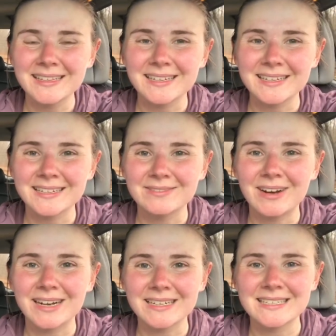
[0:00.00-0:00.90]
The
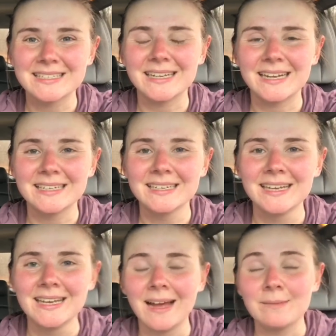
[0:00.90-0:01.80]
walk is done.
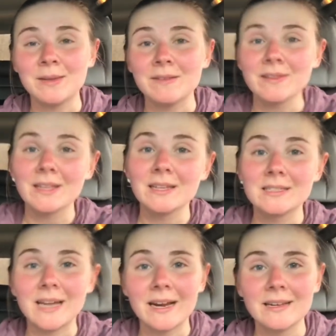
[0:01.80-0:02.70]
I'm definitely a little
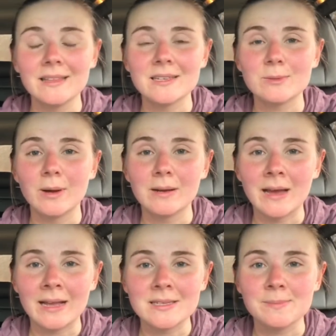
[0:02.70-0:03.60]
tired. This one
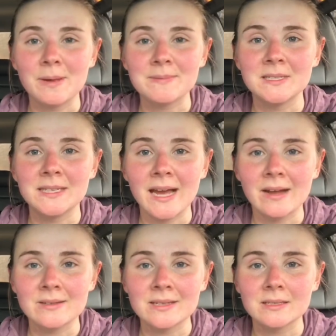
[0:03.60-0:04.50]
had some ups and
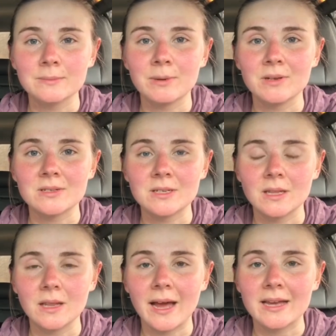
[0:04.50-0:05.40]
downs as opposed to the
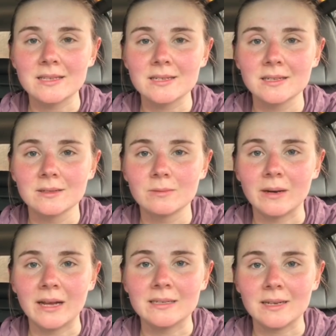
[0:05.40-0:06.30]
last one
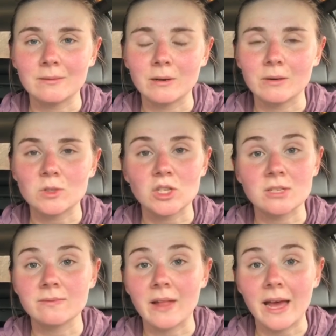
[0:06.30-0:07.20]
I did where it was
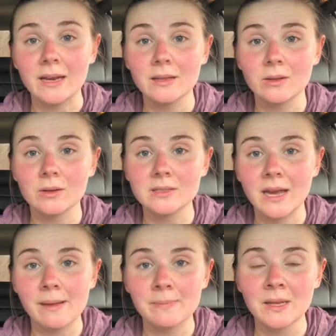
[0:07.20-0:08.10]
just flat the whole
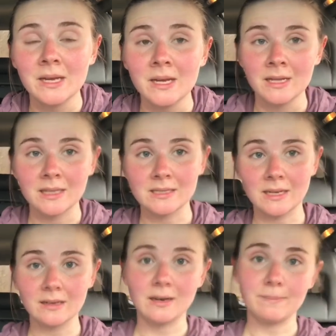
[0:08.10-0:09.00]
time. This
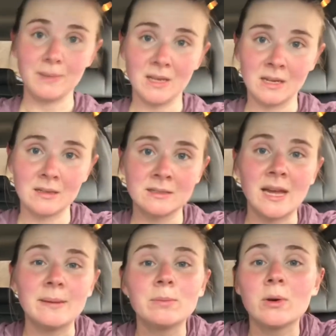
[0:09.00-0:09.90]
ended up being
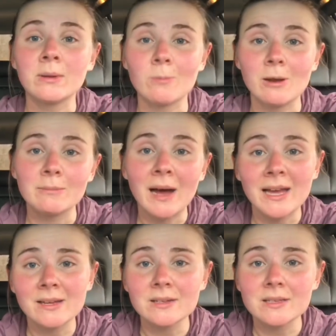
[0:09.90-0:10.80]
10.1
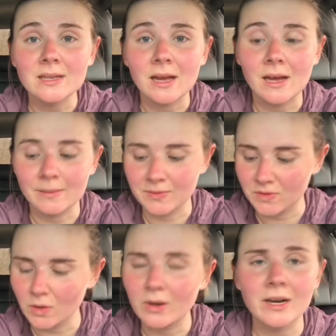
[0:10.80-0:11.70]
miles. If you
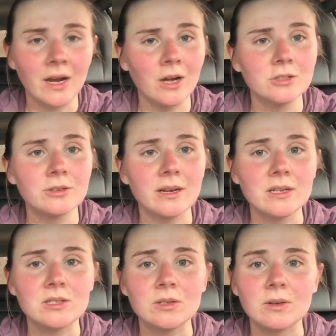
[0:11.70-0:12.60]
go on
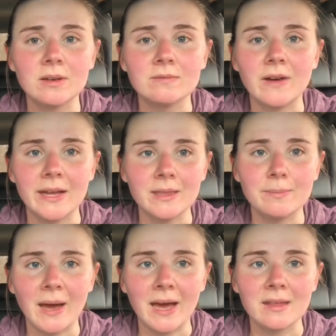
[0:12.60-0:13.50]
AllTrails, you can find the
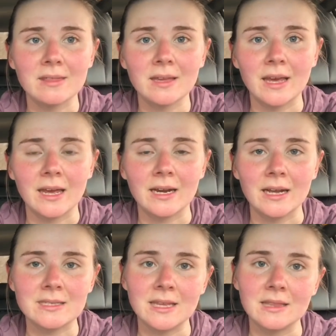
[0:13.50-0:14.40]
path. And I
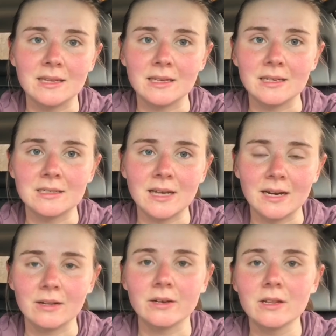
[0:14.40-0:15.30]
said the
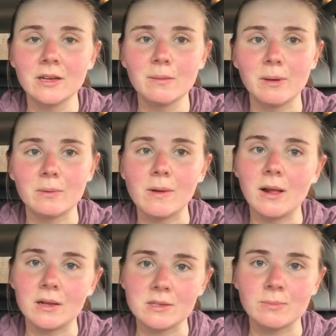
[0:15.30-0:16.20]
title earlier, but we'll
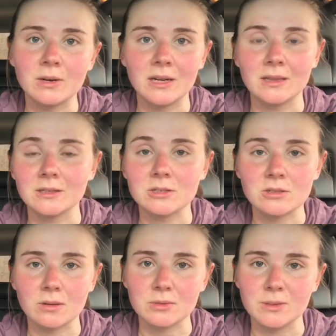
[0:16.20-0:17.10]
also put it in the
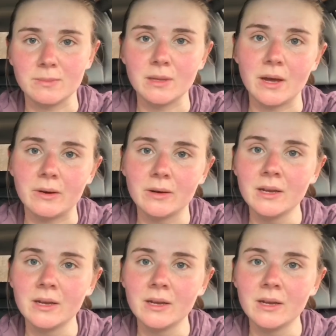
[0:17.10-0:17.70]
description below.